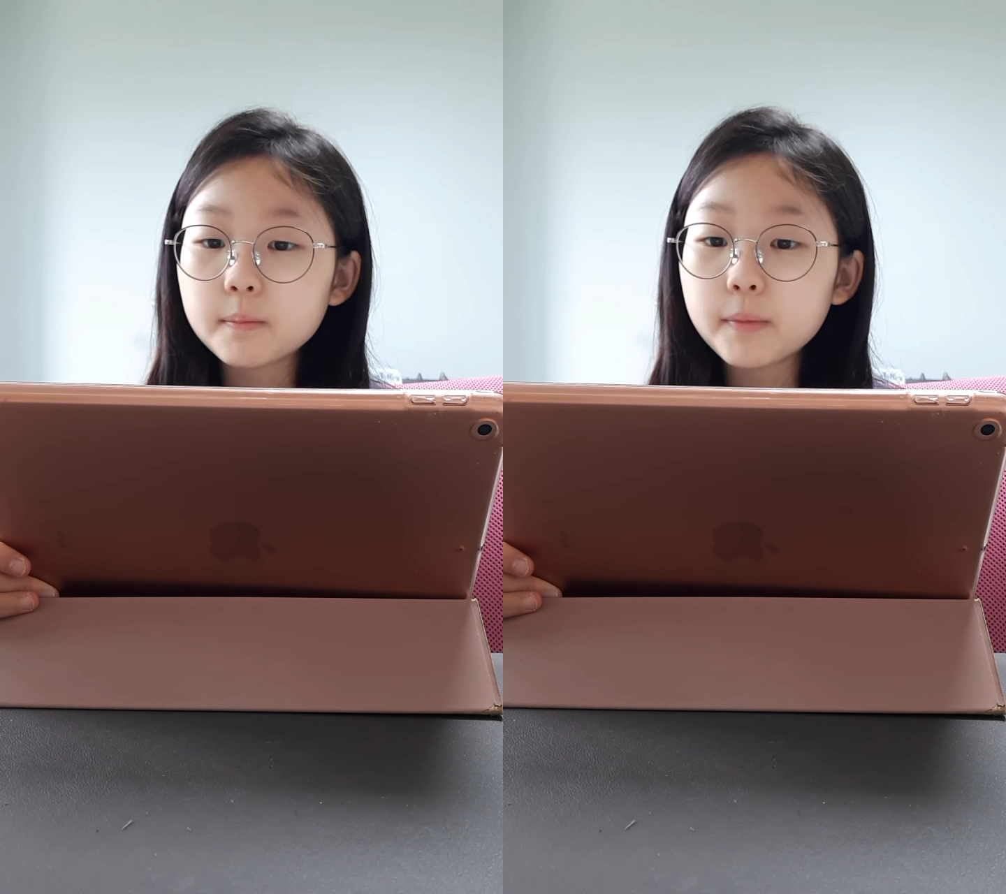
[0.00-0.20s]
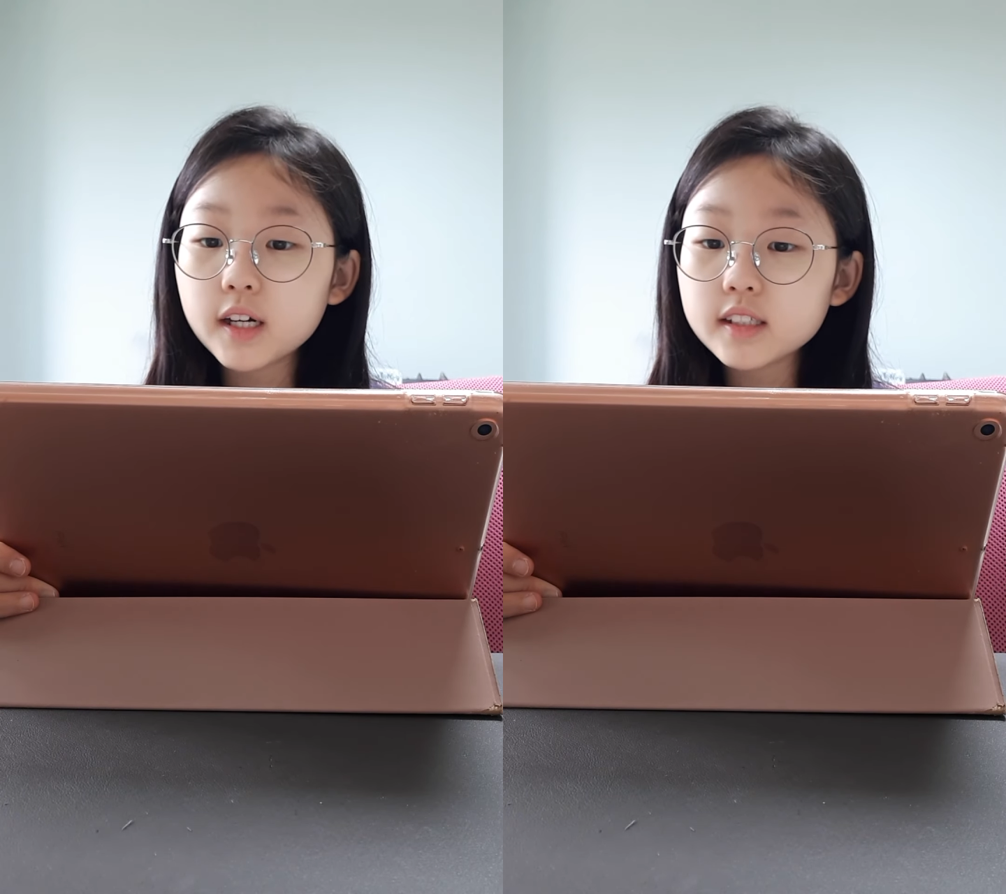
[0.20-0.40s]

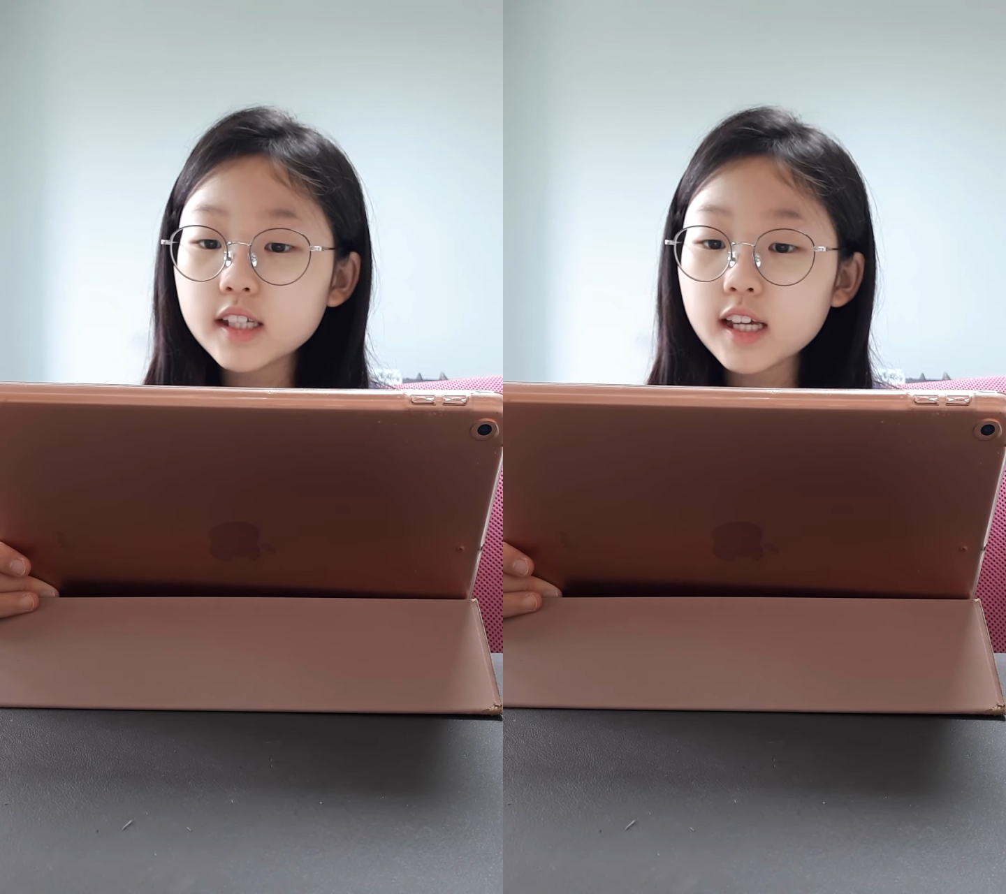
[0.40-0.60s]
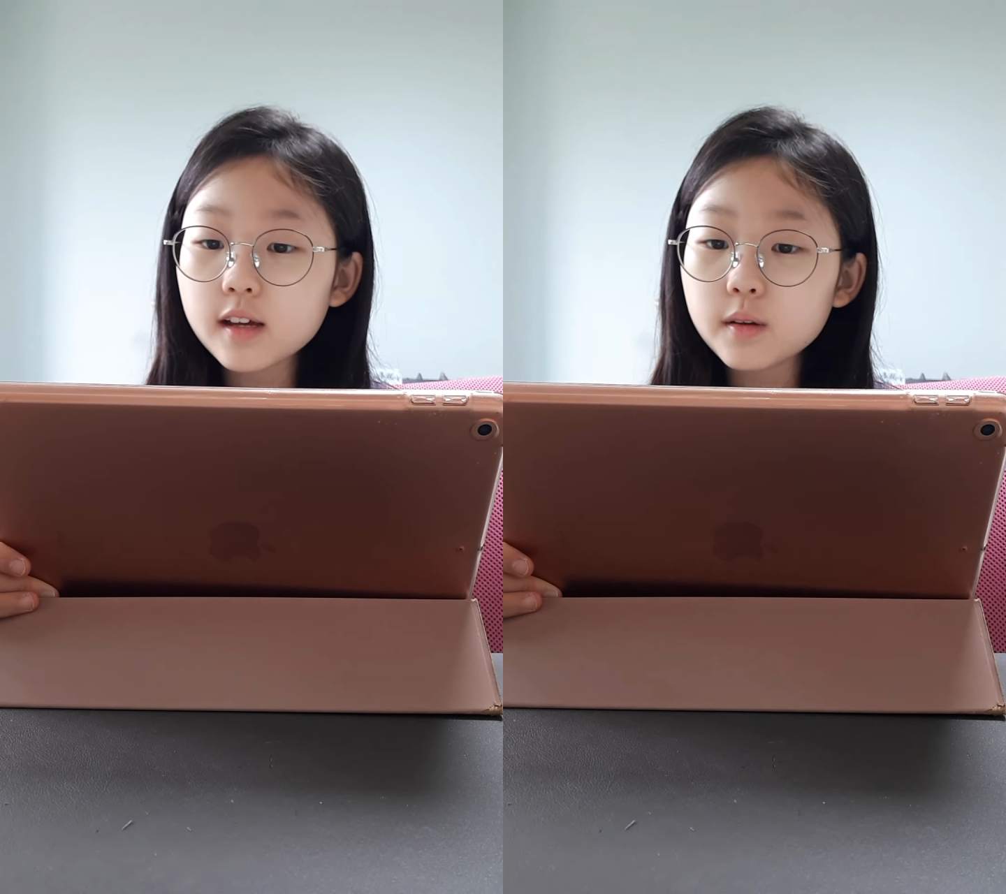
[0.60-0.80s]
but
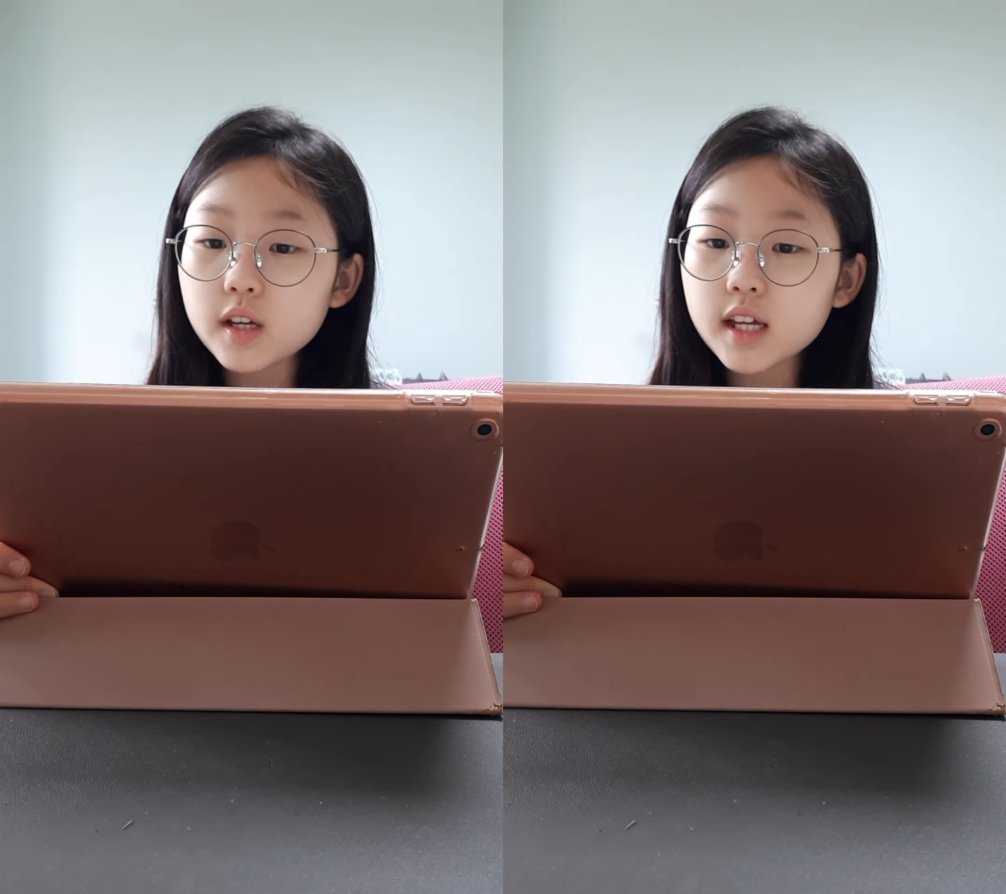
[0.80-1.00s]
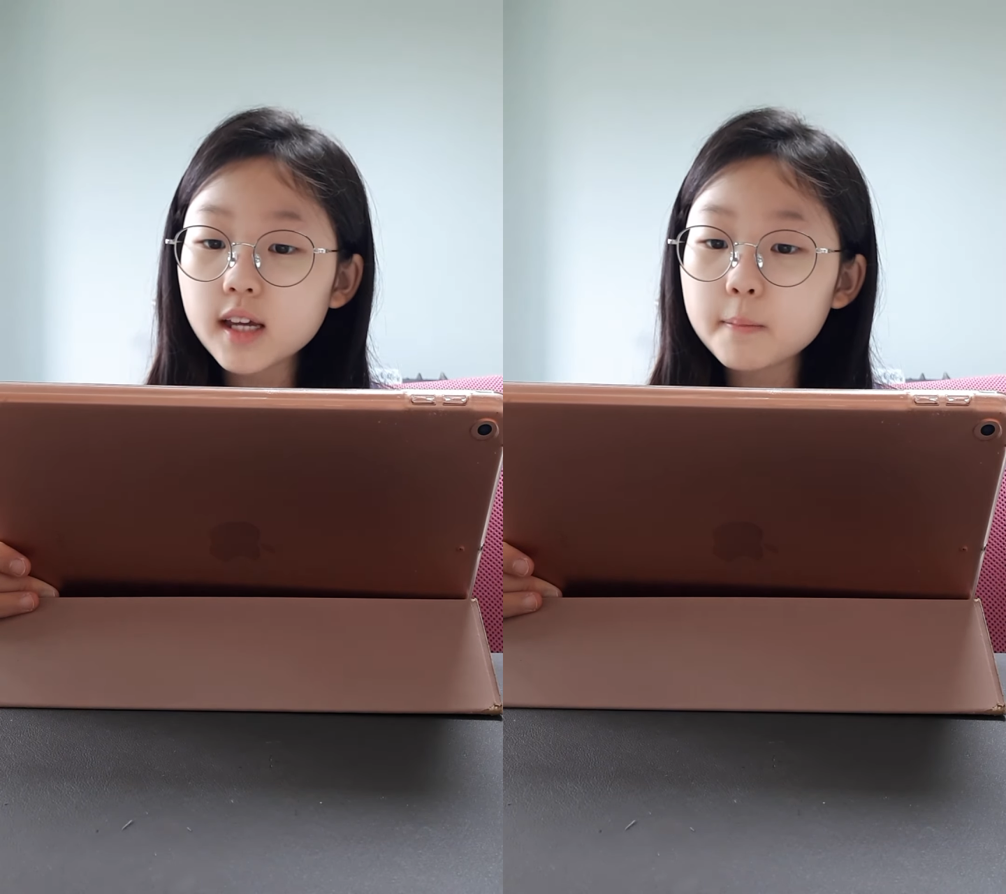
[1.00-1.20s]
it
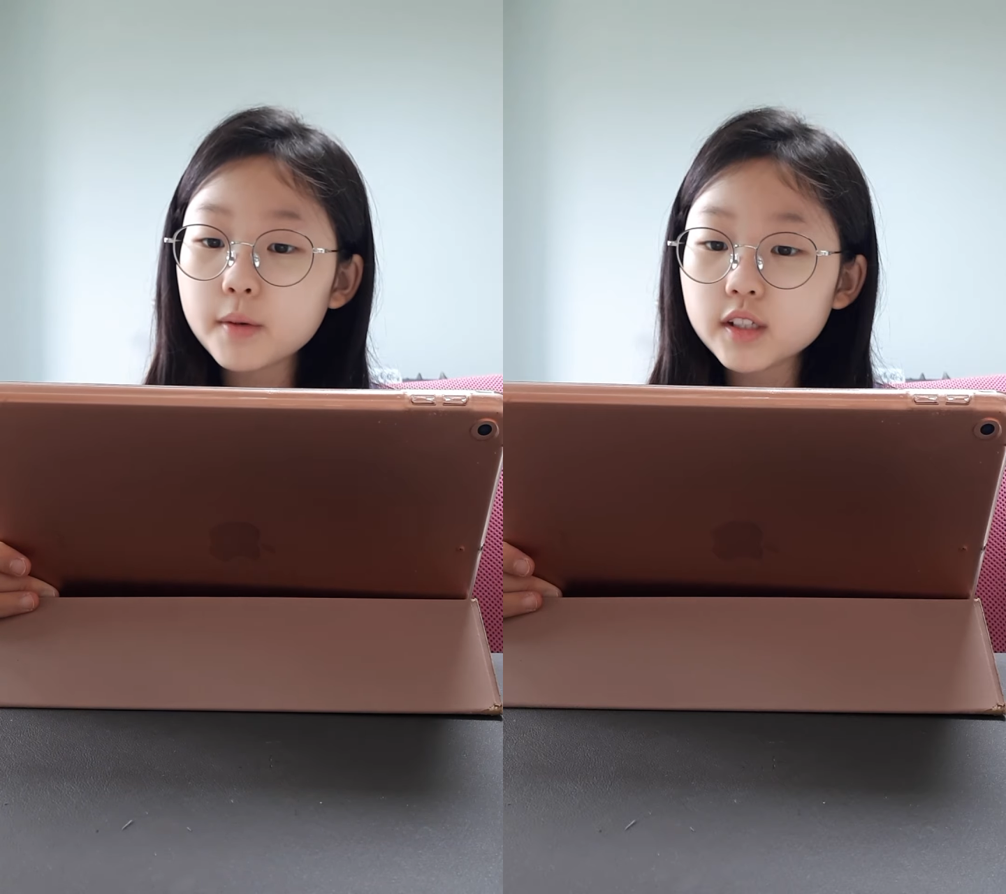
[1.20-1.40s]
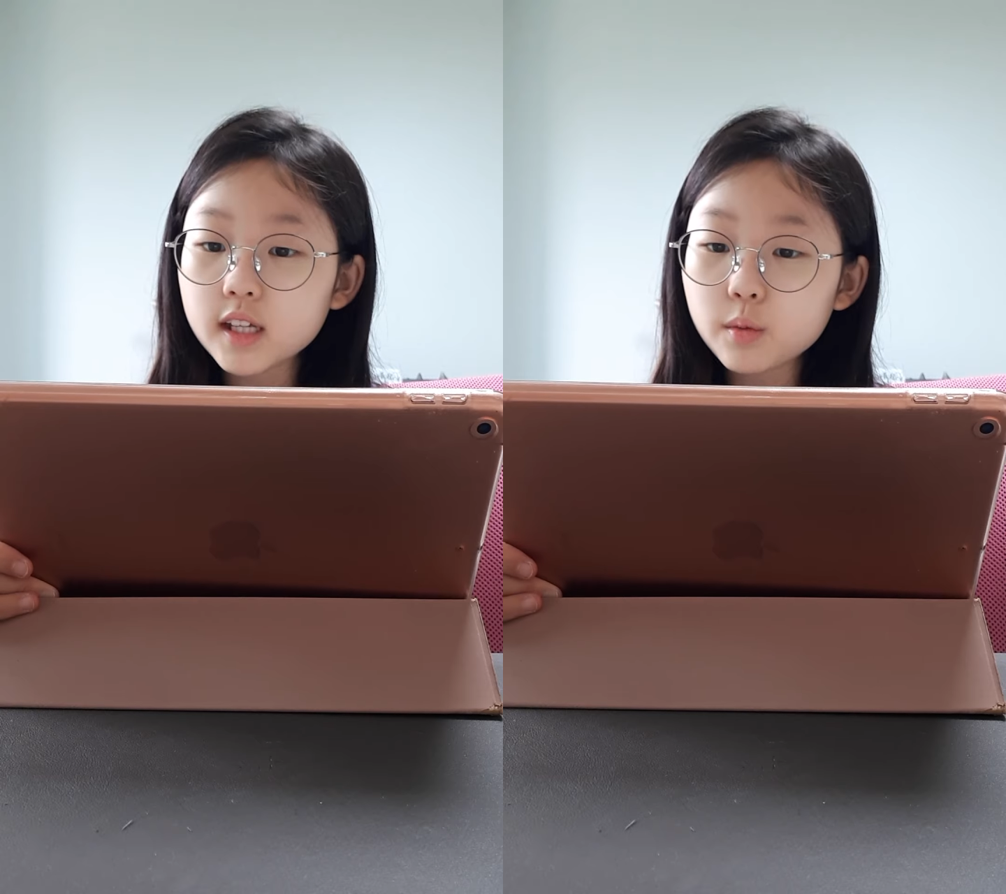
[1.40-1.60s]

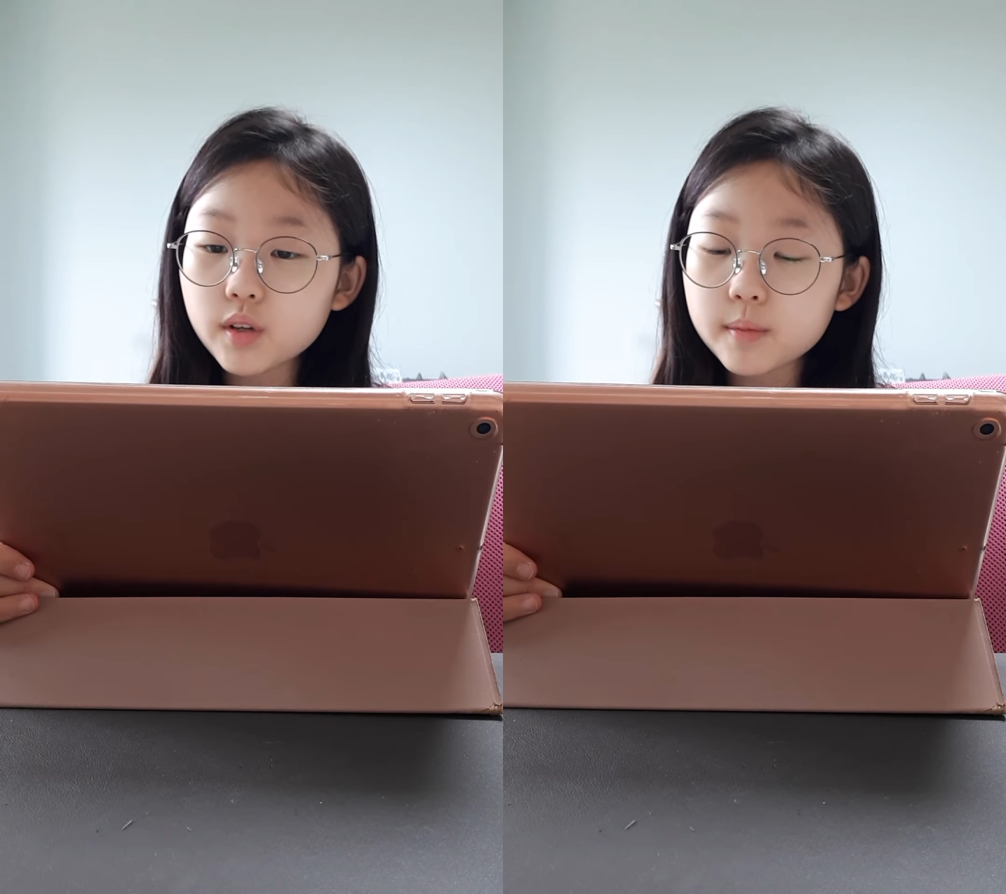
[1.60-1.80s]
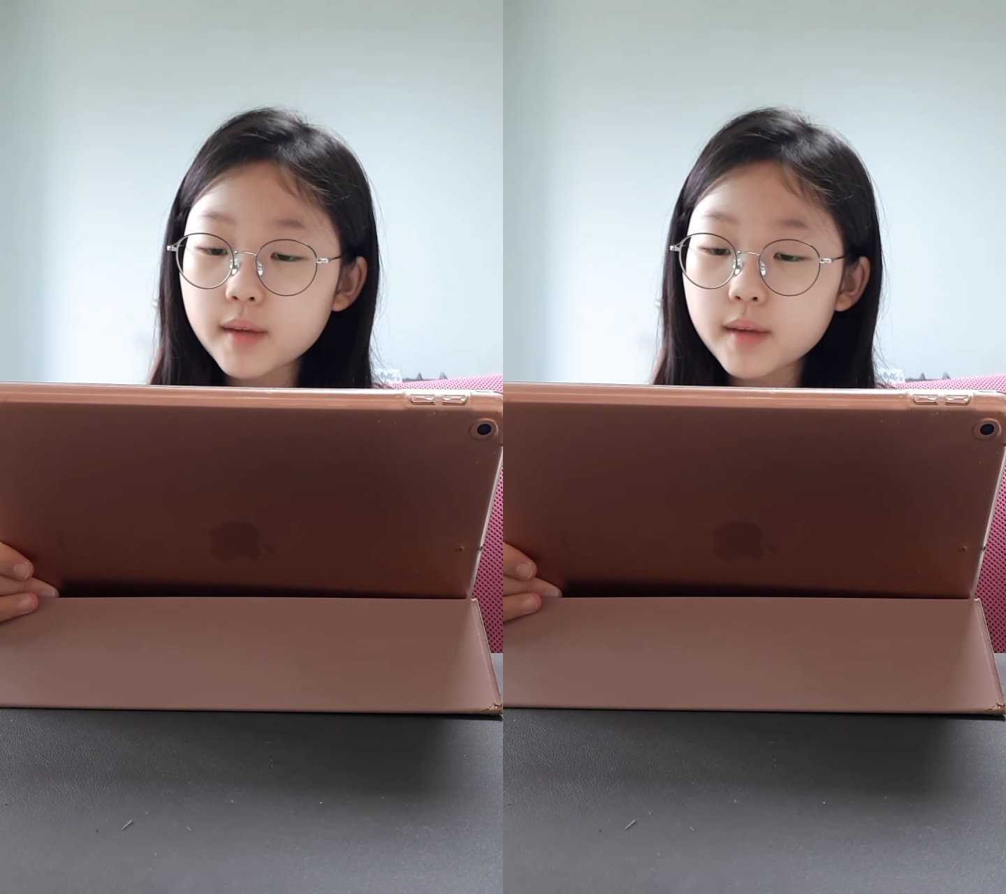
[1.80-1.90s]
will